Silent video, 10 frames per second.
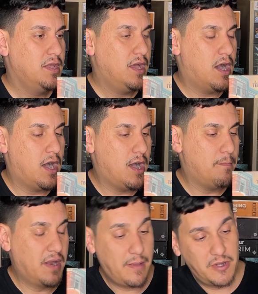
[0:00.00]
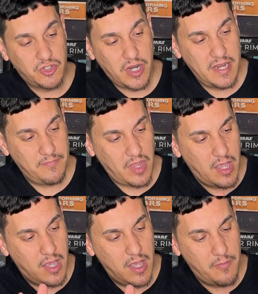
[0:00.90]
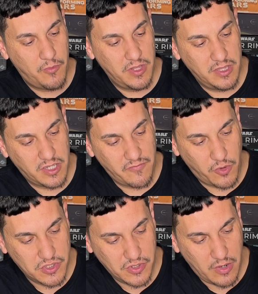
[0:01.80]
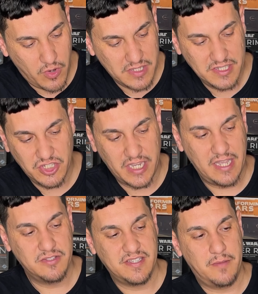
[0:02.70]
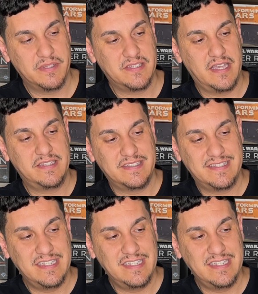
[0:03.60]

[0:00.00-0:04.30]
But I'm going to try it. I'm really looking forward to it. I wanted to check out Zombicide to see